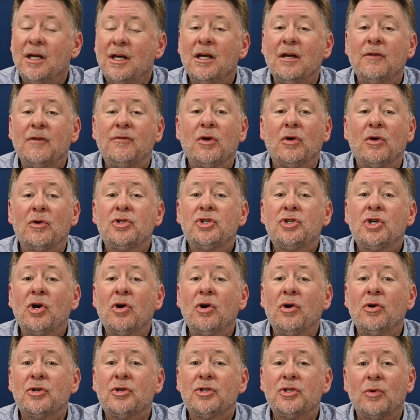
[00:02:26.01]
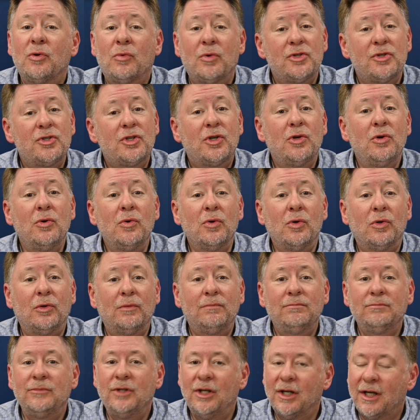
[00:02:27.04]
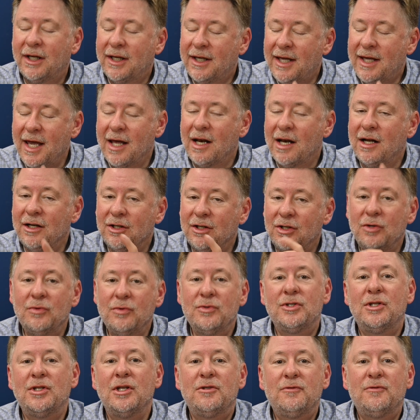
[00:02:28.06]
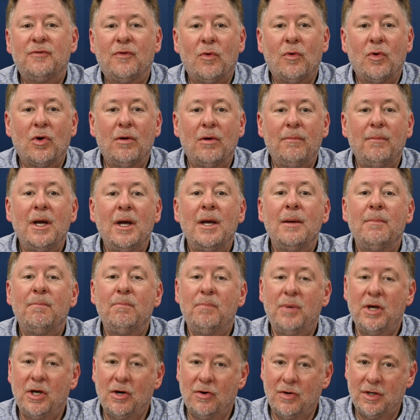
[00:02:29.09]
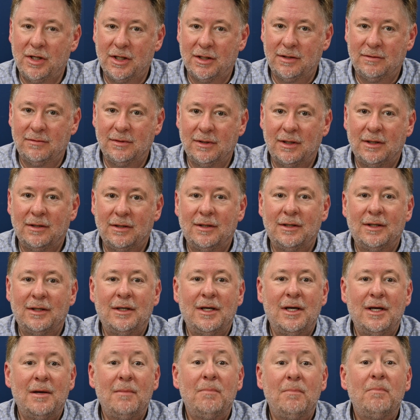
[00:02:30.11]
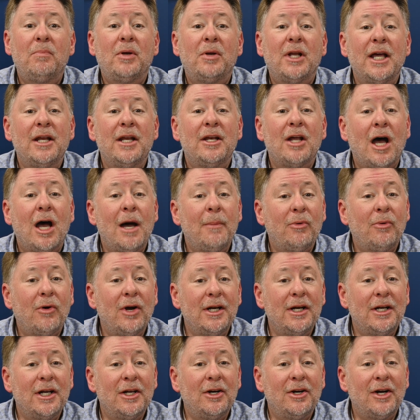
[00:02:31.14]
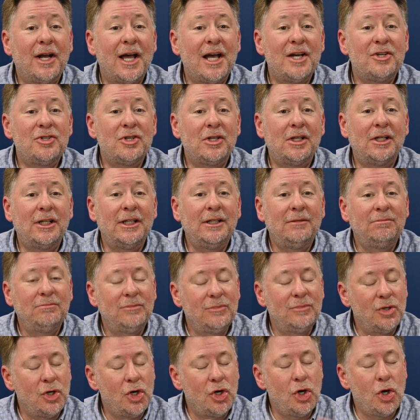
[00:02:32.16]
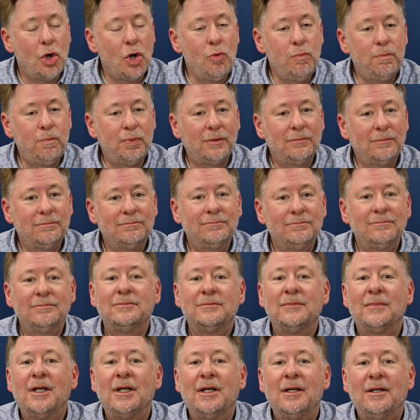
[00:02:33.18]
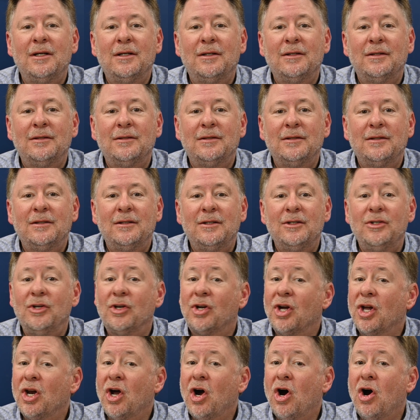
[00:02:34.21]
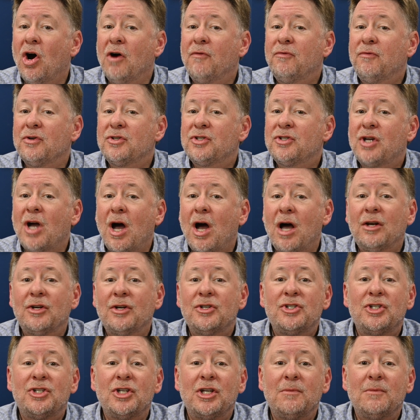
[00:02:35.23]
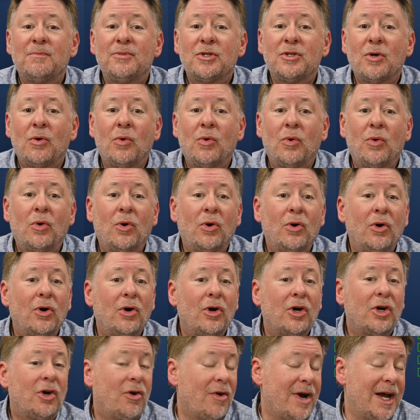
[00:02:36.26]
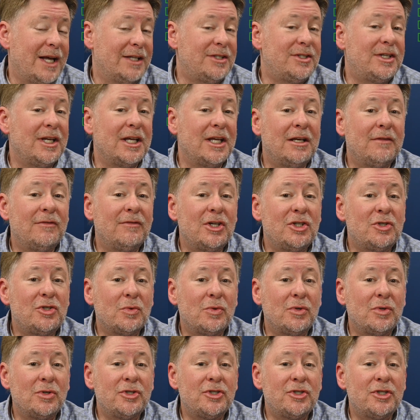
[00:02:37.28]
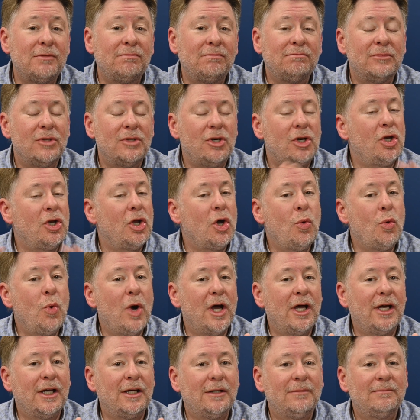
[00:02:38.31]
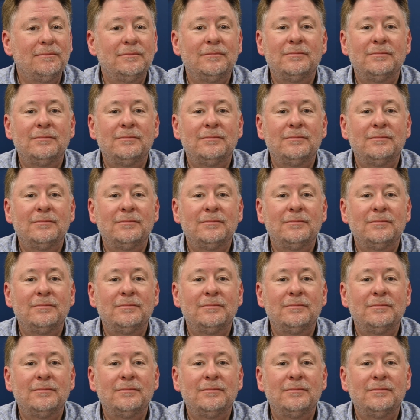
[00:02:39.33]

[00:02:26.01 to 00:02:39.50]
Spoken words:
If you're a church or a school, you cannot use this form, period. Plan to operate internationally? Nope. You're going to offer scholarships or grants to individuals? No way.